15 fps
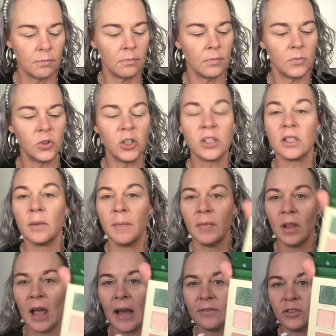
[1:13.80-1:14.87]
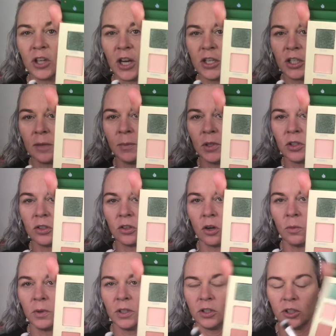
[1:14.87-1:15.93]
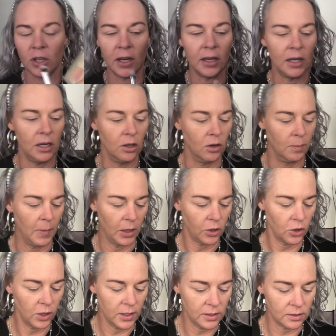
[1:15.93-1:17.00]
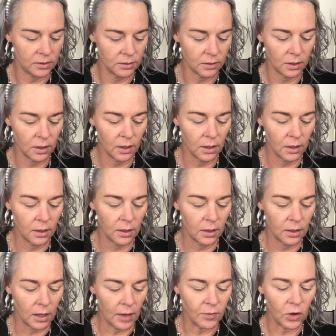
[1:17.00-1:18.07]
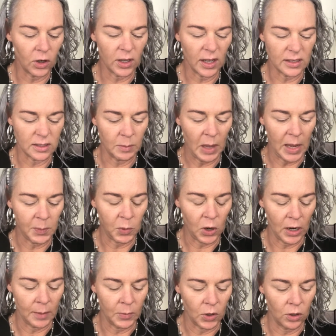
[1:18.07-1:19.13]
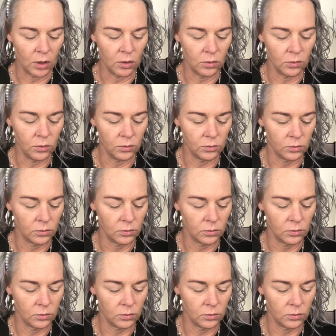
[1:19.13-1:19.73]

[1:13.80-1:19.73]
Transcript: Just life-changing. I'm going to start with this shade here in my crease. I've already got some eye primer on,